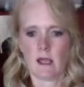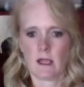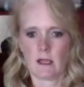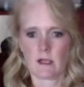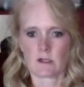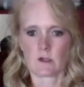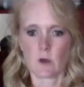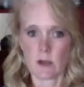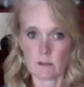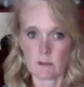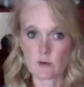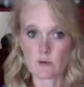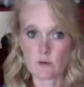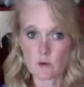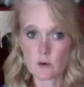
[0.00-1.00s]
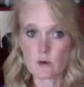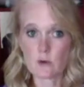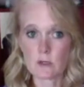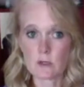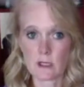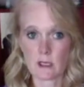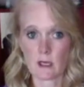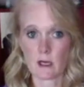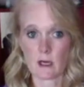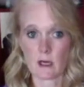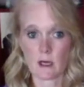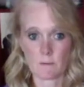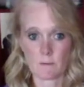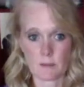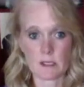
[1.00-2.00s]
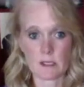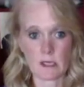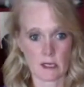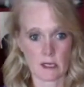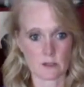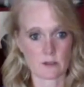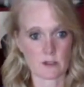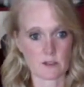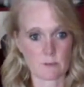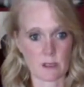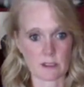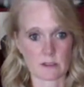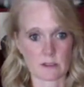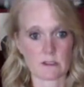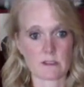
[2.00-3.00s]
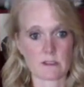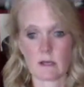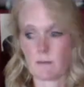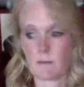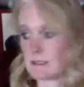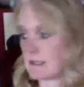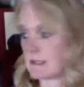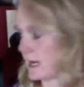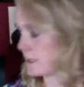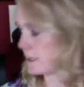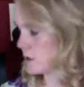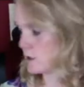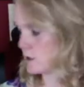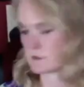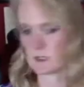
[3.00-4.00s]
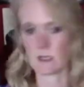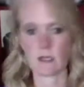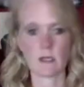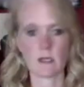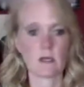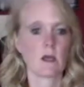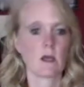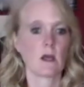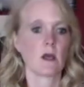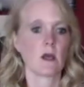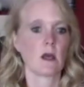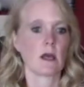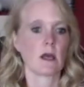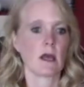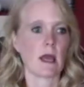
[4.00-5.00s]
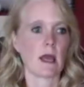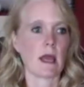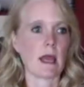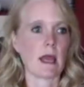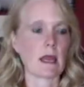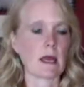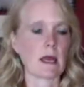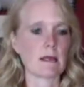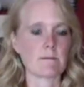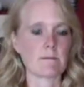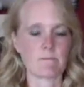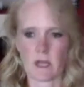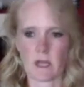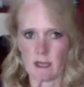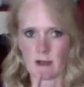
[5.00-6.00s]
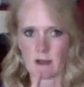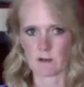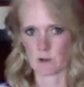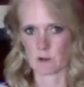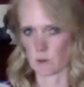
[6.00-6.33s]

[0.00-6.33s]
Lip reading: So I am truly a pediatric specialist, and my dad knows it. And hang on, door